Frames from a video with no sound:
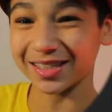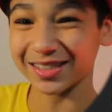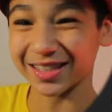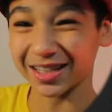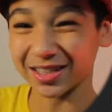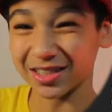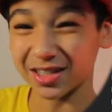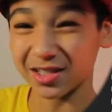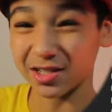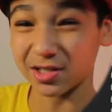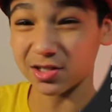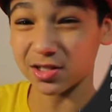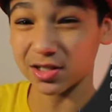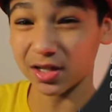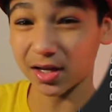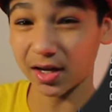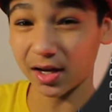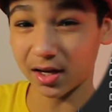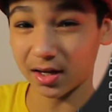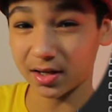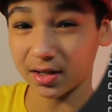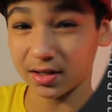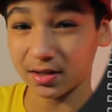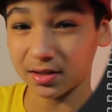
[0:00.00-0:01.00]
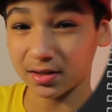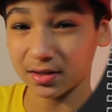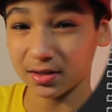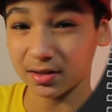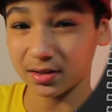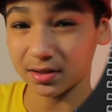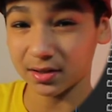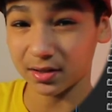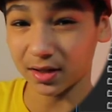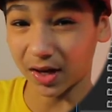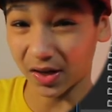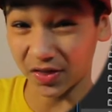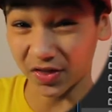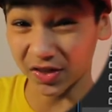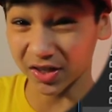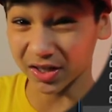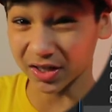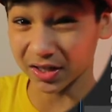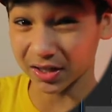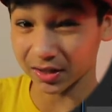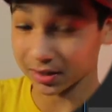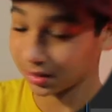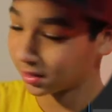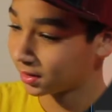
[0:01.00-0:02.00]
think that's how you say it. I
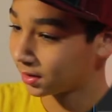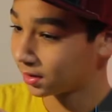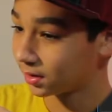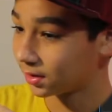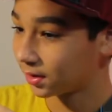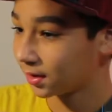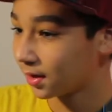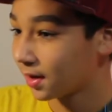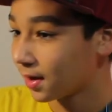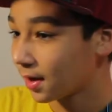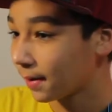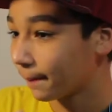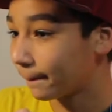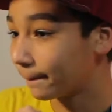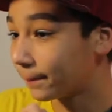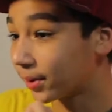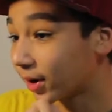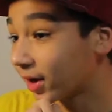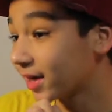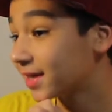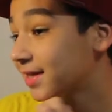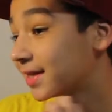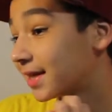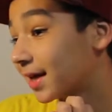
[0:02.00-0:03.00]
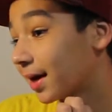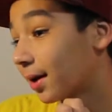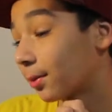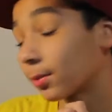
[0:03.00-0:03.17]
think. But